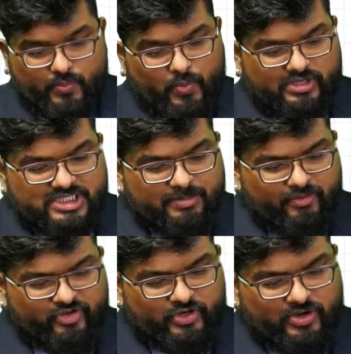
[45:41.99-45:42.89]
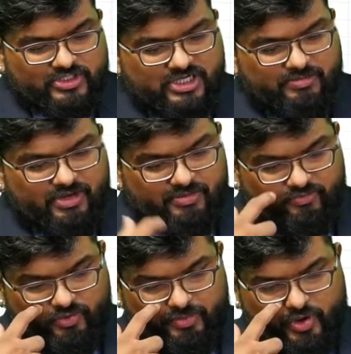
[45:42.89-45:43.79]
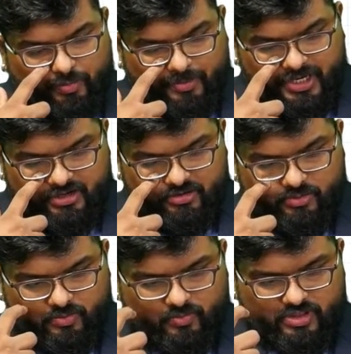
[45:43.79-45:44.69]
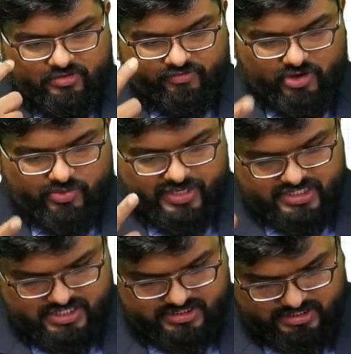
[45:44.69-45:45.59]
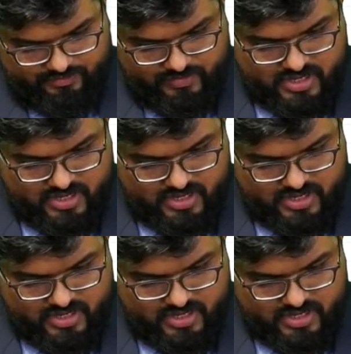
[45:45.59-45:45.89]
What type of ecological pyramid would be obtained with the following data?